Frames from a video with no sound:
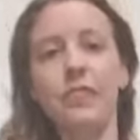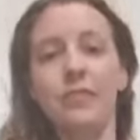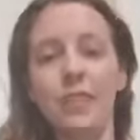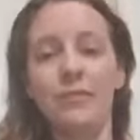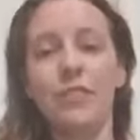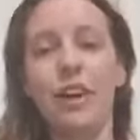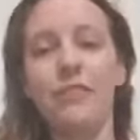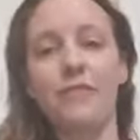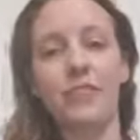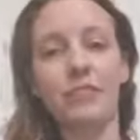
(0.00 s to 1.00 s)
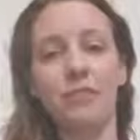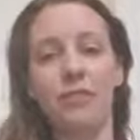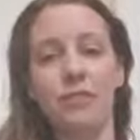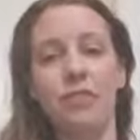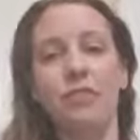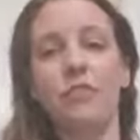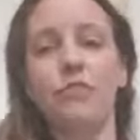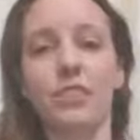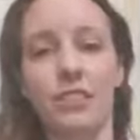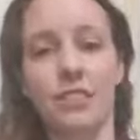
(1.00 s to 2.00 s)
level off as well with social
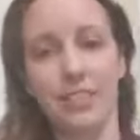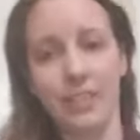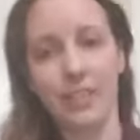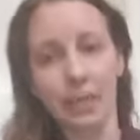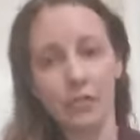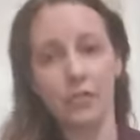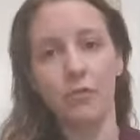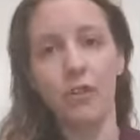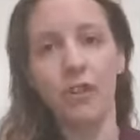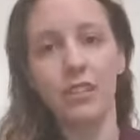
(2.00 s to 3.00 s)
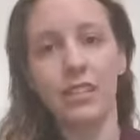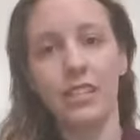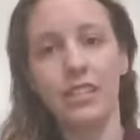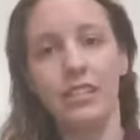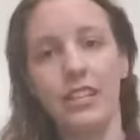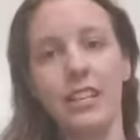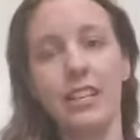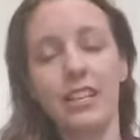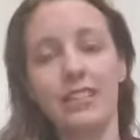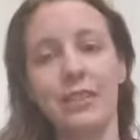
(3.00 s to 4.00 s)
distancing and with quarantine.
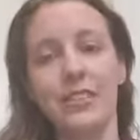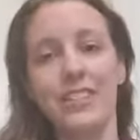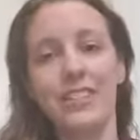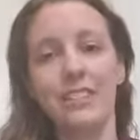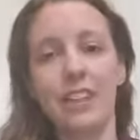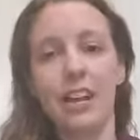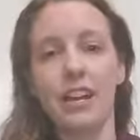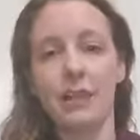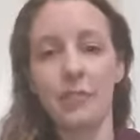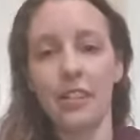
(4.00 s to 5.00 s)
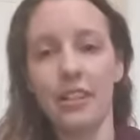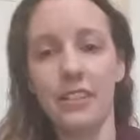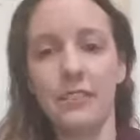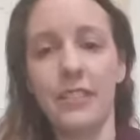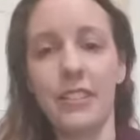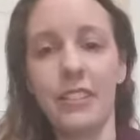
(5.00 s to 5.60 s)
So in this time of